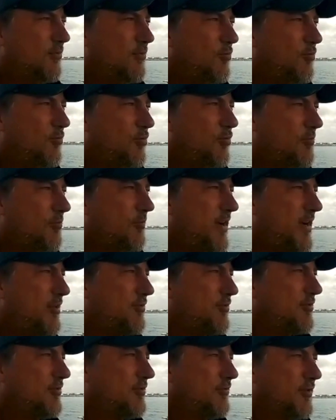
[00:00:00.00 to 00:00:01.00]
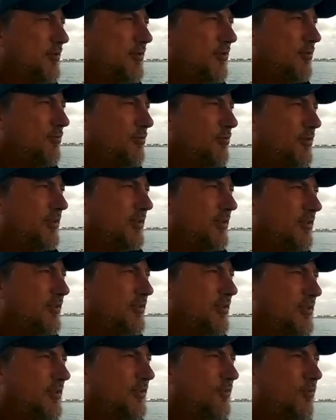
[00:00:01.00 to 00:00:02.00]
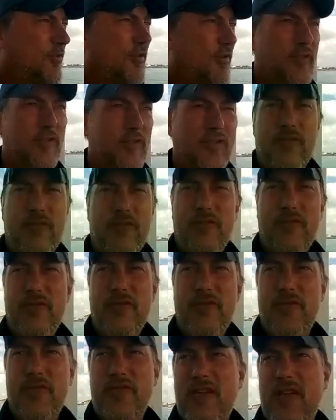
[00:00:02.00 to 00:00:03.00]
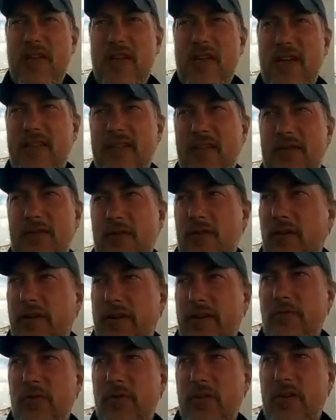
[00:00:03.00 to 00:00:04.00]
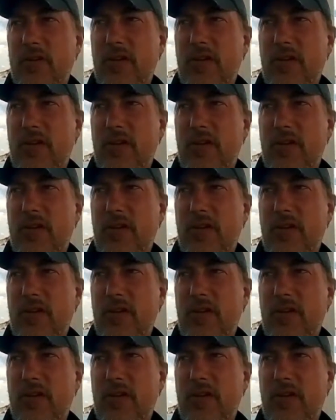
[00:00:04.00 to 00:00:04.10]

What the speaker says: work backwards and figure out what the hell you did wrong because they don't exactly give you a lot of communication.